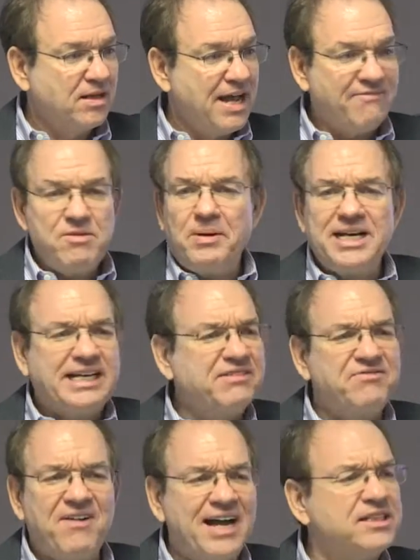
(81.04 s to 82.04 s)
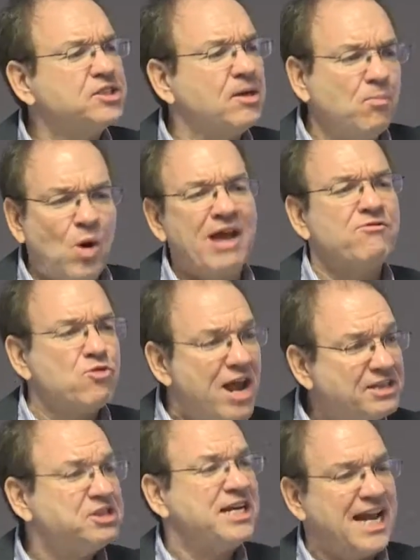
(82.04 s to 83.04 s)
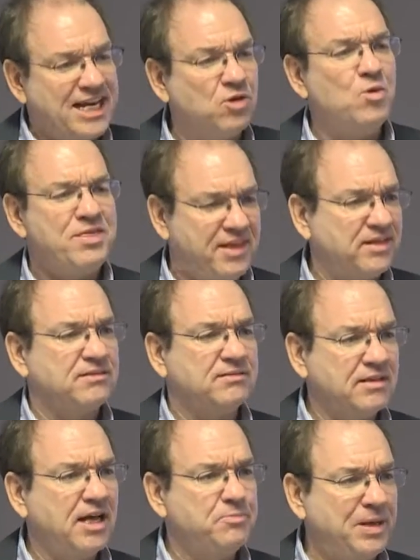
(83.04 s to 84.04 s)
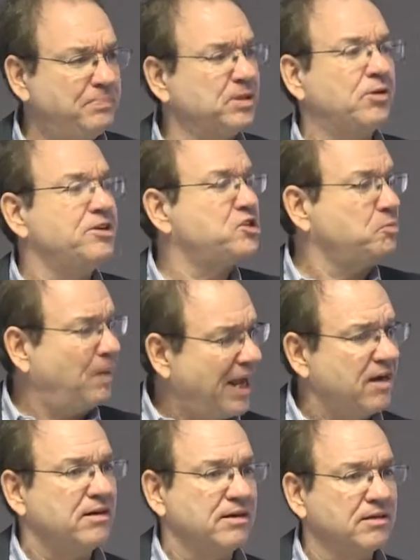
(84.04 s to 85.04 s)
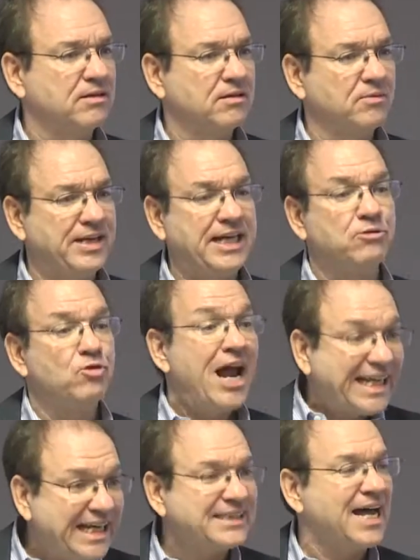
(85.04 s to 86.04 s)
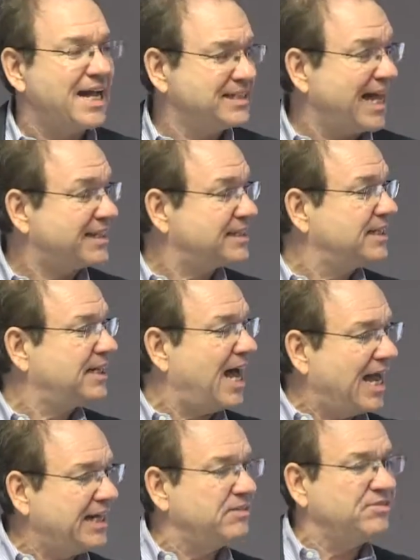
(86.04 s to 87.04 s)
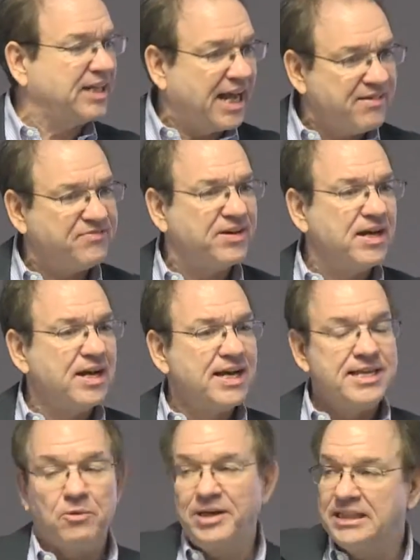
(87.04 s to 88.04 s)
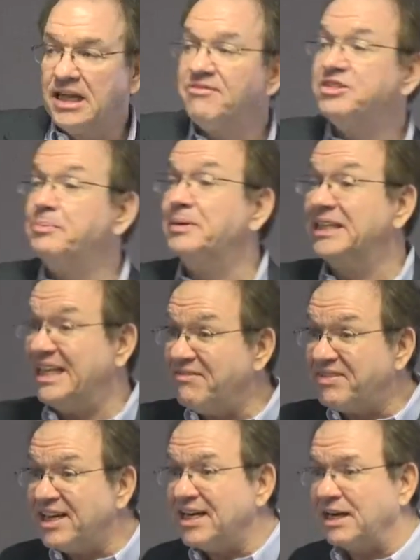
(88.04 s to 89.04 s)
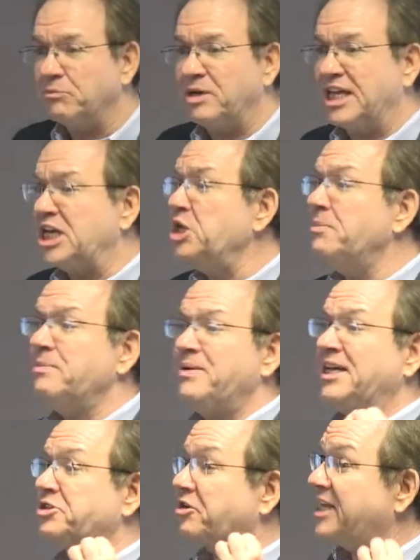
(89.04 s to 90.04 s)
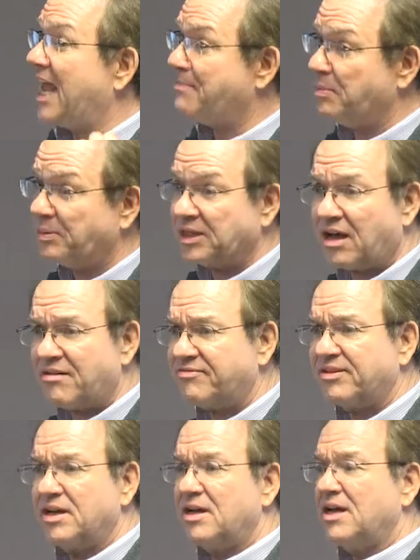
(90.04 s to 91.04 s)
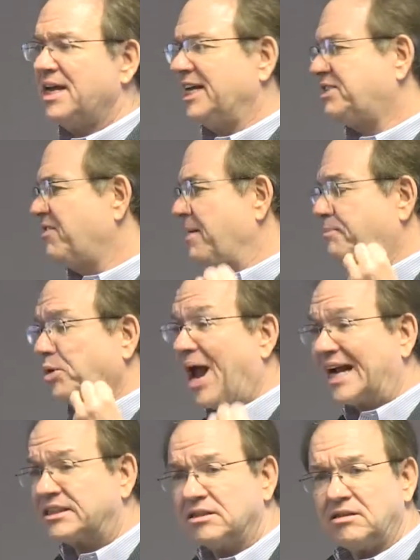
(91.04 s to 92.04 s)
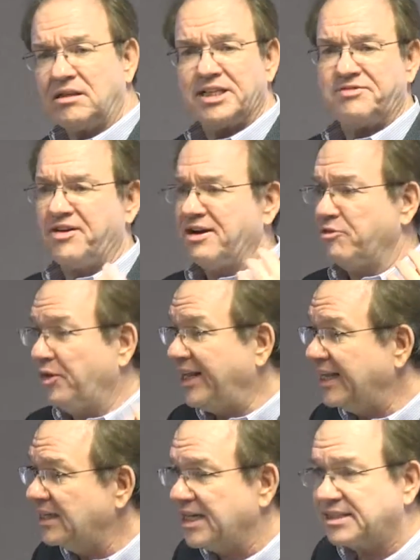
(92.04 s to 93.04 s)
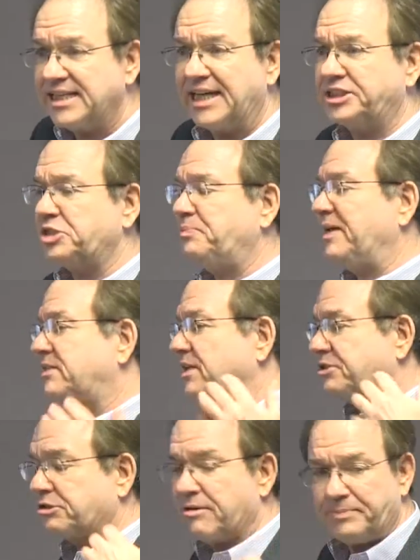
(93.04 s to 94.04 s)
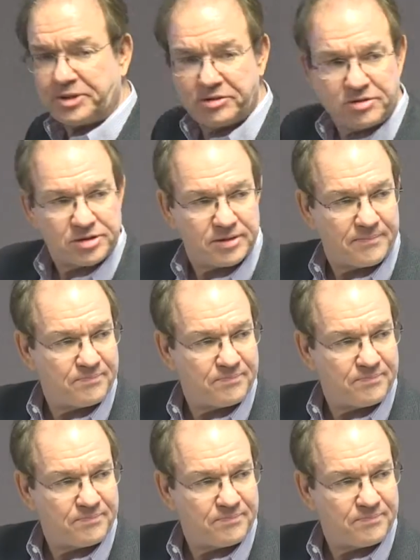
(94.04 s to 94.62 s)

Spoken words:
everybody can find some way of resonating with it, and people are inspired. We can recognize that's the kind of life that we'd love to believe in and that human beings are capable of. It's very practical, it's very real, it's not just based on scriptures.